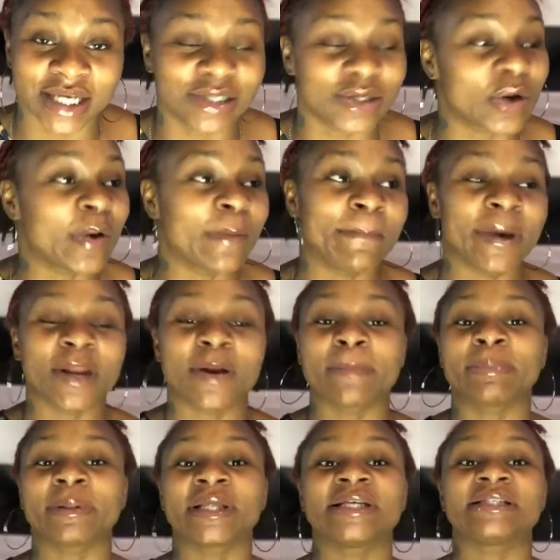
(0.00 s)
No better
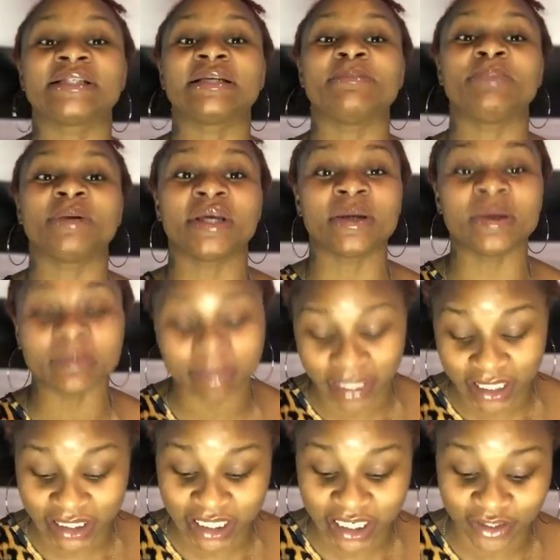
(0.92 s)
place to be
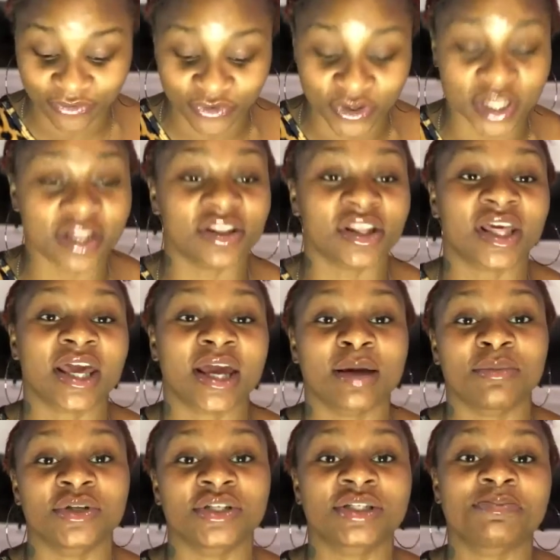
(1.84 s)
but in front of the
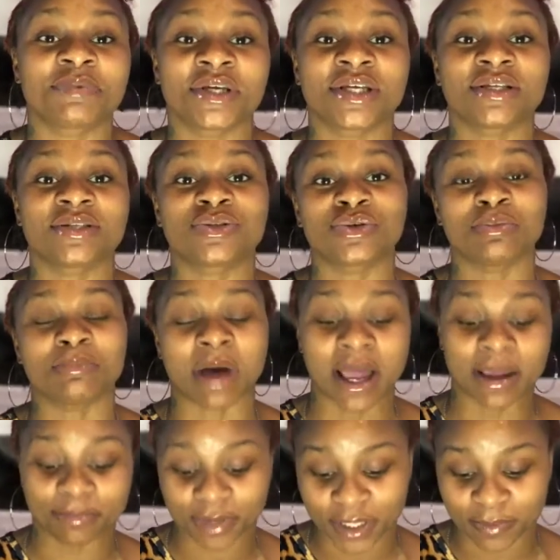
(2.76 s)
camera speaking to my
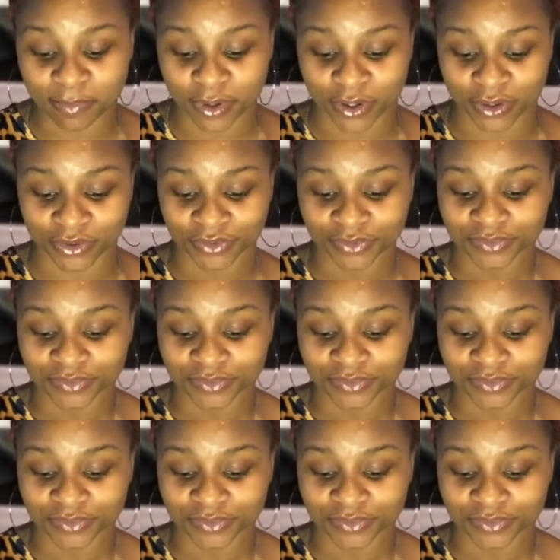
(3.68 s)
people.